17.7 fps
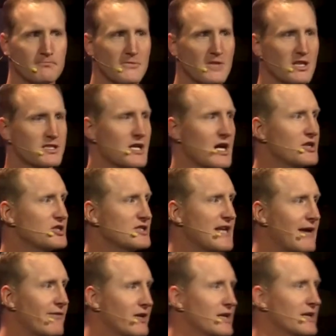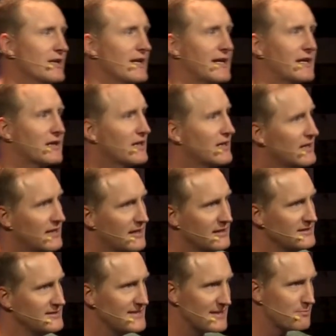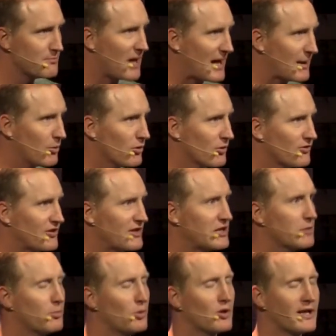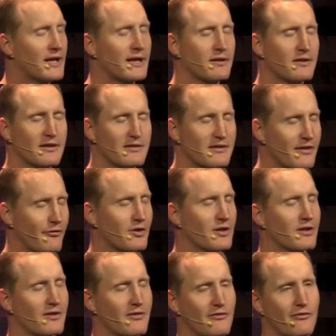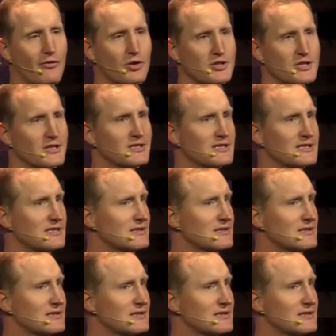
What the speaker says: It's not just having like 10 Bibles that you can pull out in different versions.